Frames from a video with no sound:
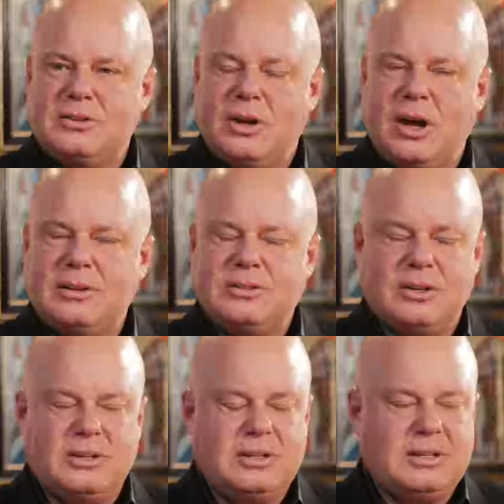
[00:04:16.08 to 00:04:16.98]

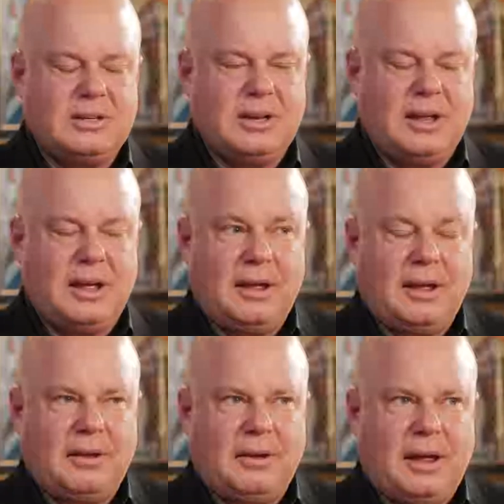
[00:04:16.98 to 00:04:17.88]
So
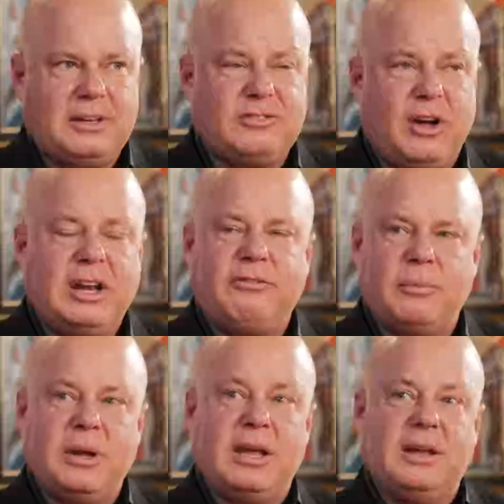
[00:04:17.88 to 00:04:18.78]
it's funny for
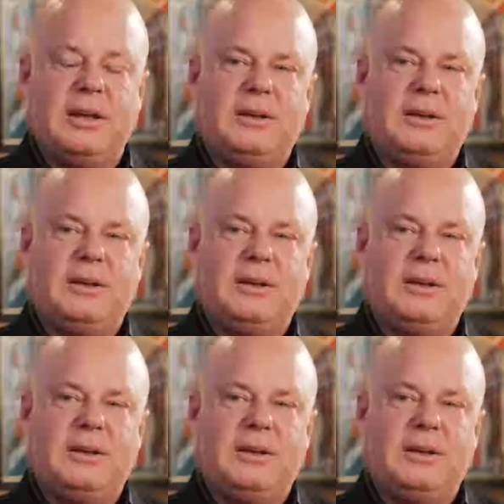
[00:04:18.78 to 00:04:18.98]
me.